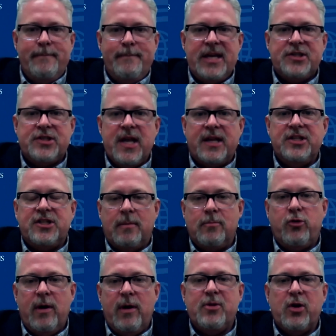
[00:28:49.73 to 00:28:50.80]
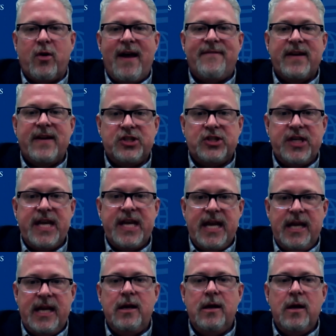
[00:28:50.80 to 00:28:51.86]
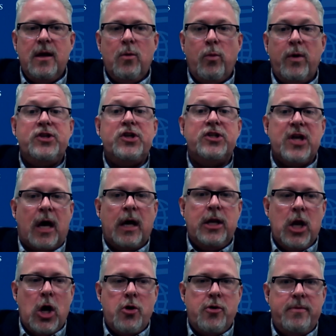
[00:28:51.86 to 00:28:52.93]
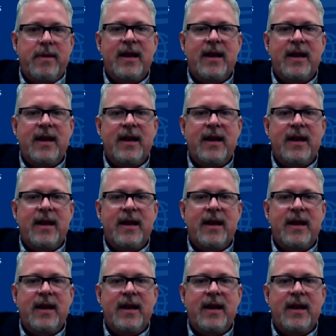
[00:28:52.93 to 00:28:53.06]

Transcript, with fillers: based on some cryptographic seed which is unknown.